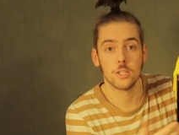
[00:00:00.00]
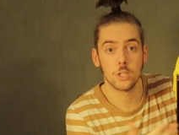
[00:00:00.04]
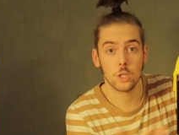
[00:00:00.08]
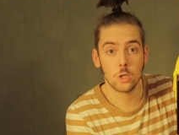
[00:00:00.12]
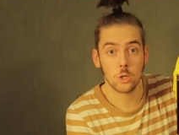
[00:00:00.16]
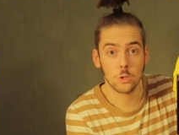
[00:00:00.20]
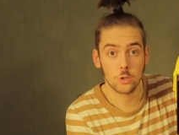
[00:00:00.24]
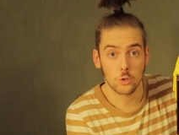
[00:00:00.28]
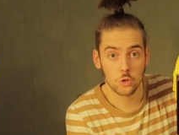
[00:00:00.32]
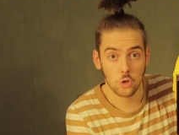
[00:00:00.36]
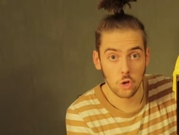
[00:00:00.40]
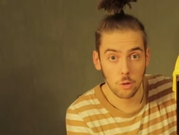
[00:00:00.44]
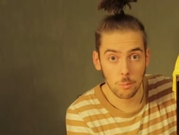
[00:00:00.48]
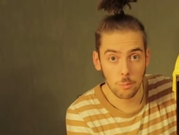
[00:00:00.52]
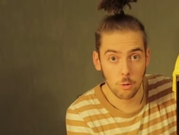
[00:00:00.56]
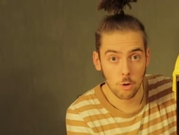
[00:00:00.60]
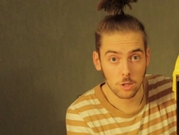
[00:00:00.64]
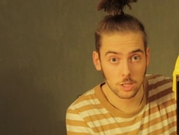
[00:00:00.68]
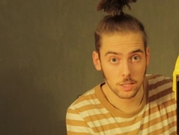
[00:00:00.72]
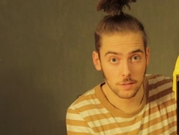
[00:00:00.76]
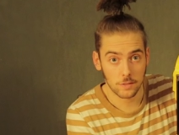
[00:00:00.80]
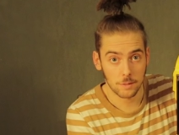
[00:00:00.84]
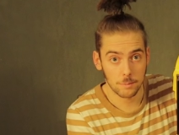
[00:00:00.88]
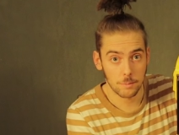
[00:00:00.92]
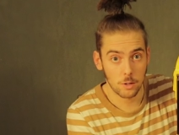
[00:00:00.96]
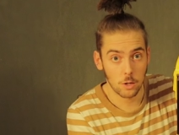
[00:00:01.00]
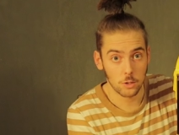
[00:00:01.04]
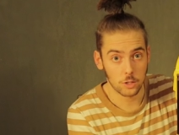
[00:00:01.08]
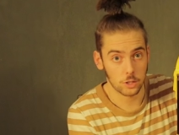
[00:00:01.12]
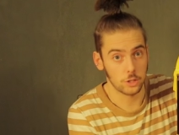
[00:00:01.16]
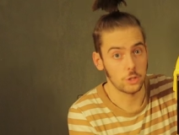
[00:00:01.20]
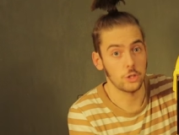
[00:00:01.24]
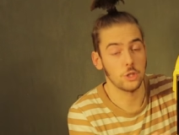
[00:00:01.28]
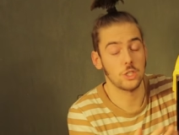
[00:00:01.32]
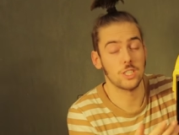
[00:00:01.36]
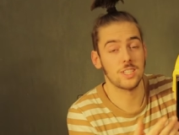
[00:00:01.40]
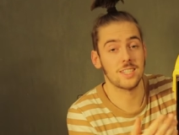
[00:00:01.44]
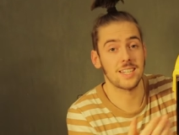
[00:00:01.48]
The control boards of the motor
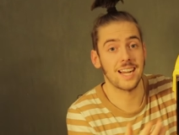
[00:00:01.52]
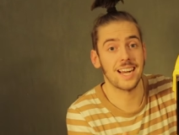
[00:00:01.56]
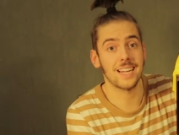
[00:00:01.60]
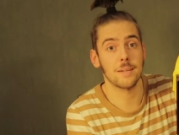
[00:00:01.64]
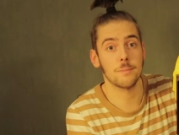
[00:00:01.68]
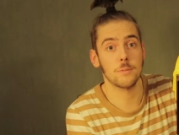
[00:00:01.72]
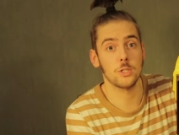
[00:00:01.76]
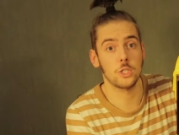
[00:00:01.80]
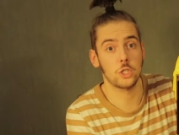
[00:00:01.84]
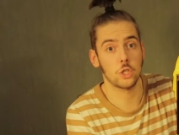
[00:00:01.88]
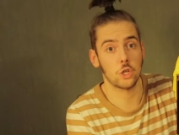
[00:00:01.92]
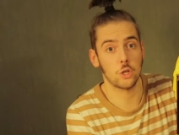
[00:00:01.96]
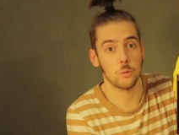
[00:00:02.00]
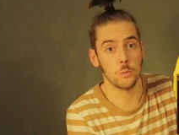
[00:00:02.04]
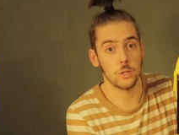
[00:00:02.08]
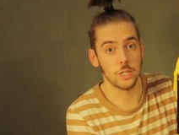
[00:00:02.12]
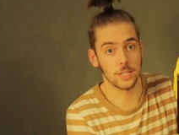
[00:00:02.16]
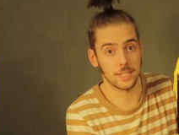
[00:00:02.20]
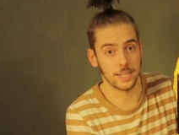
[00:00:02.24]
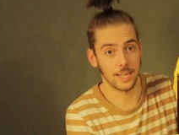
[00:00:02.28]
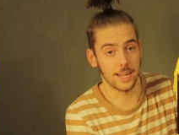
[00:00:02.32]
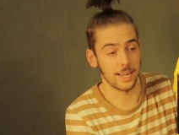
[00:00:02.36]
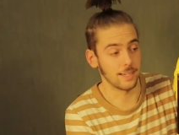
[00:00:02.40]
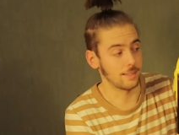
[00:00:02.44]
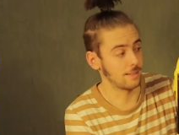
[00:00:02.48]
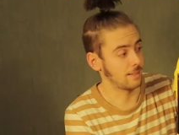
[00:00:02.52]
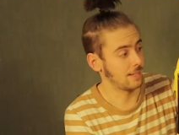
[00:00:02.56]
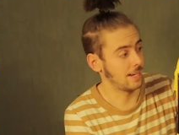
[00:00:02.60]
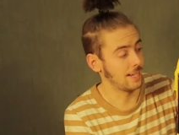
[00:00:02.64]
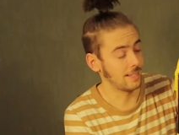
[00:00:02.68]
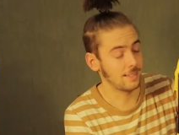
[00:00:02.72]
use the CAN bus to communicate.